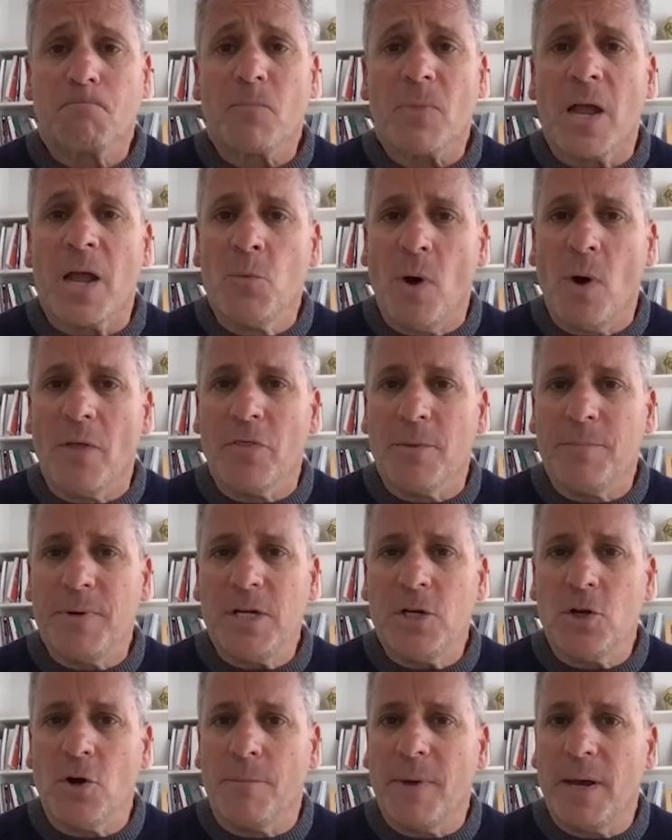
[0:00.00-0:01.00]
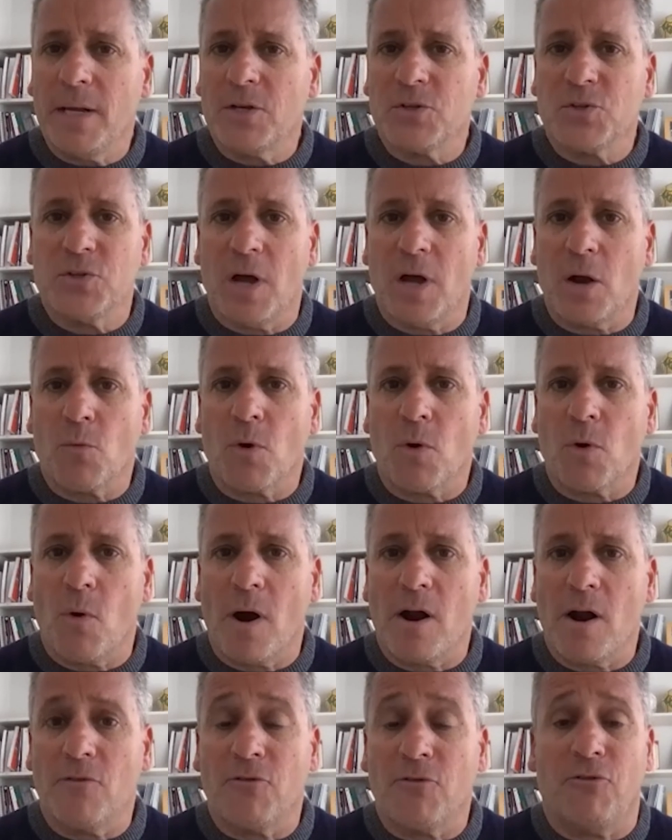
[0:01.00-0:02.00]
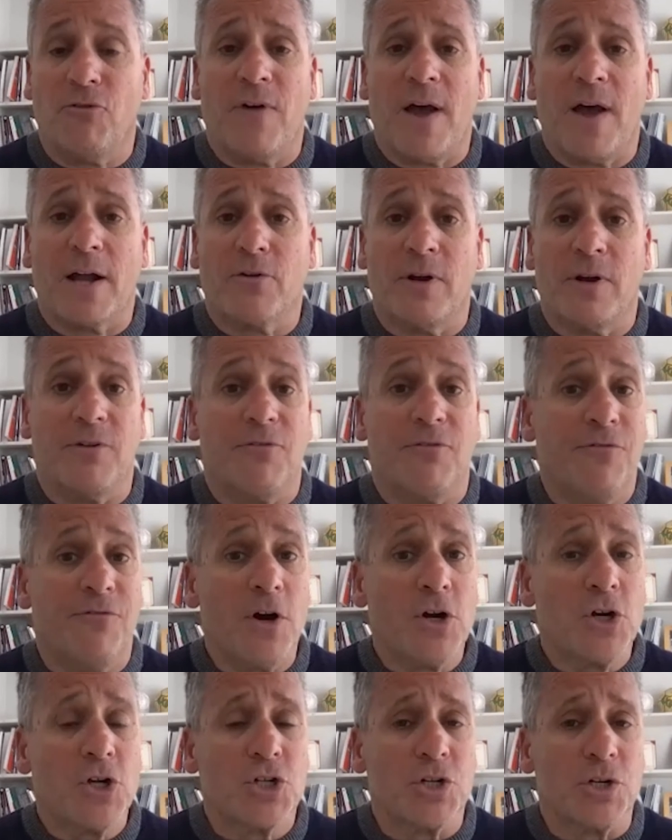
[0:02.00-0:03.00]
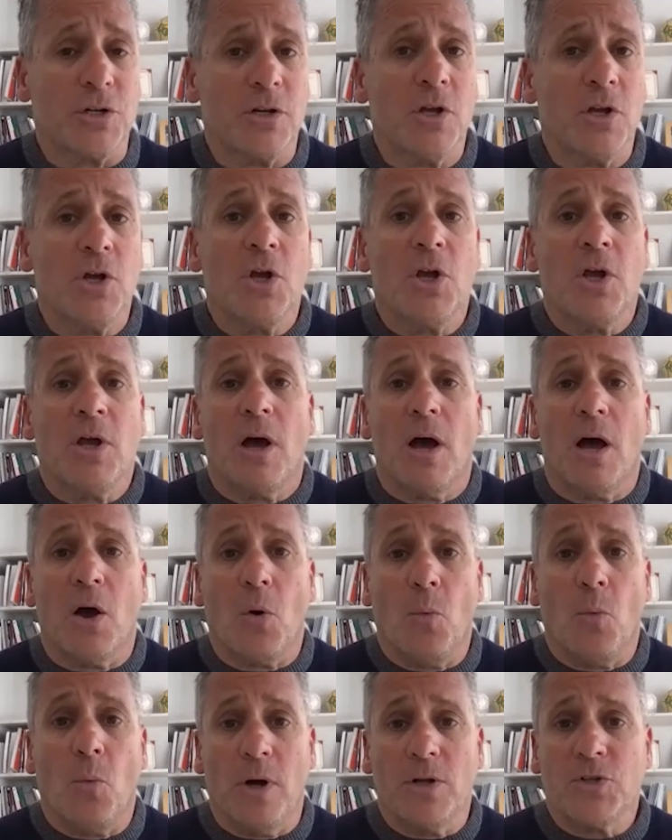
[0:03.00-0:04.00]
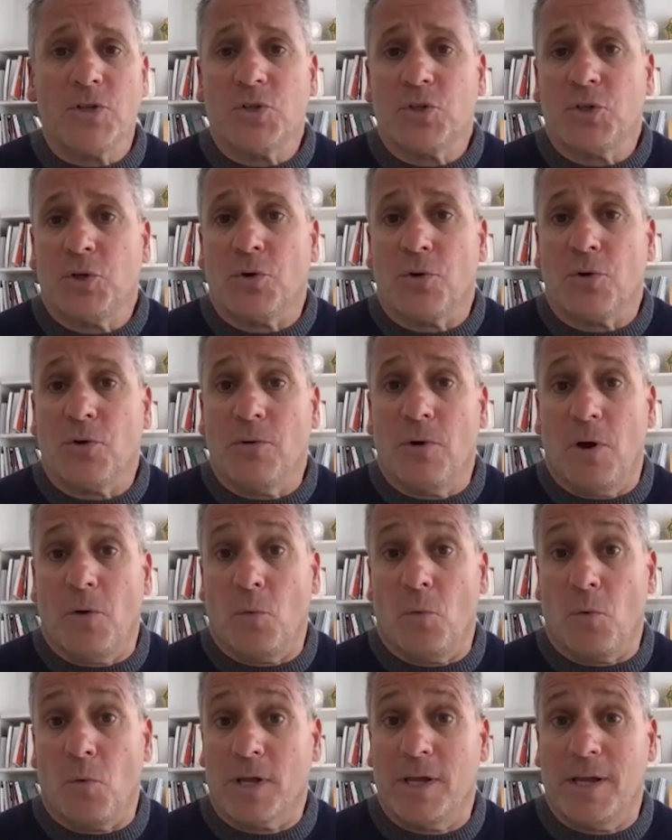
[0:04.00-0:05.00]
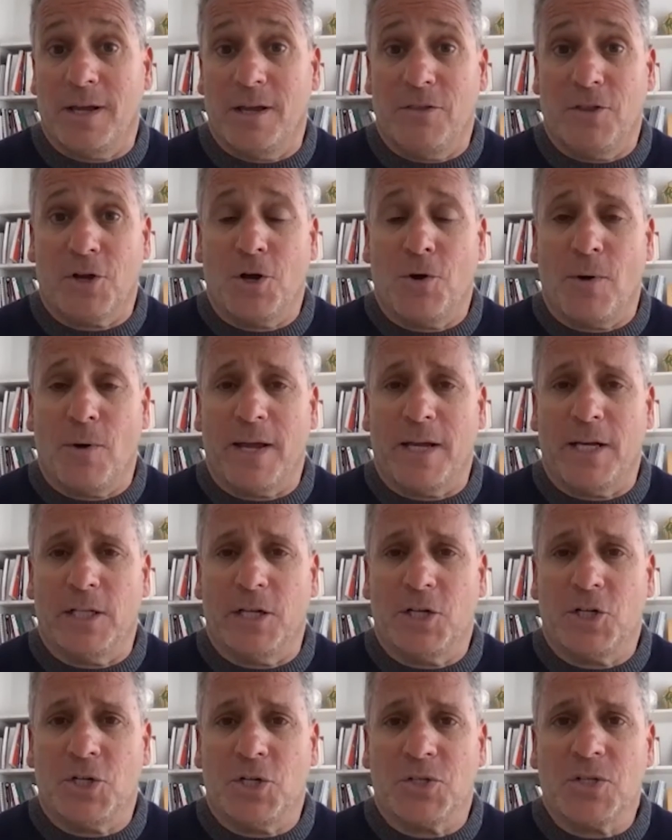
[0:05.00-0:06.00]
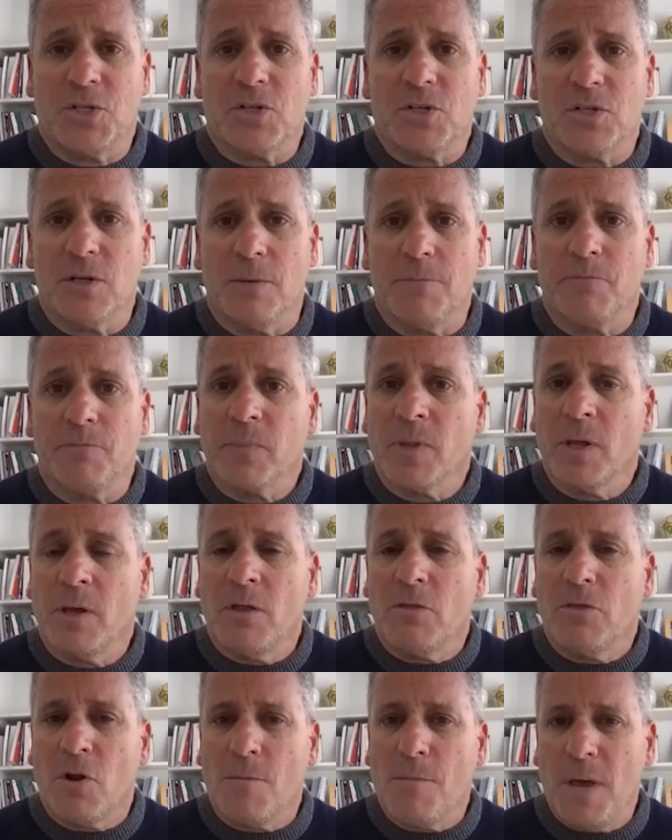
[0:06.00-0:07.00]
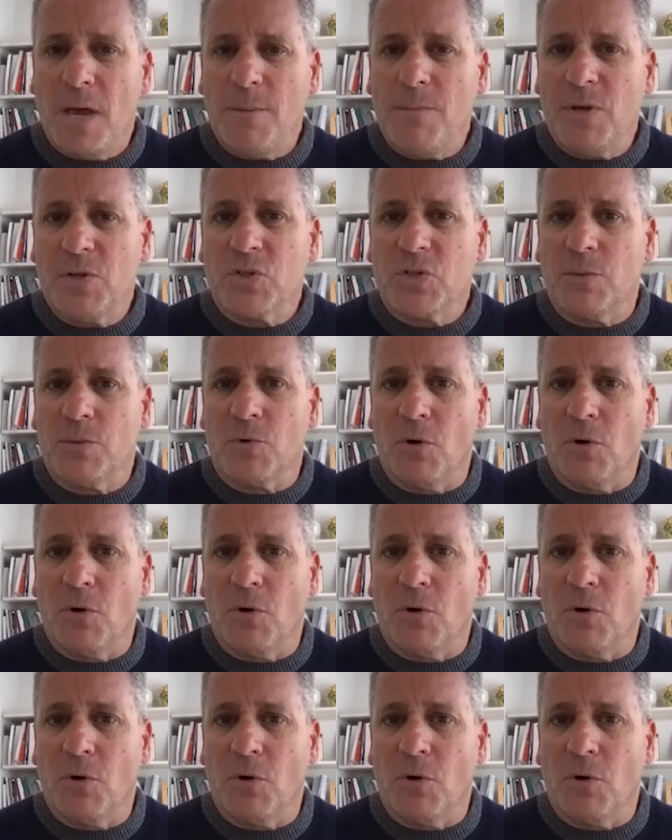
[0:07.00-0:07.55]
And while the B domain is not required for Factor VIII function, once you're working in the coagulation system, there may be some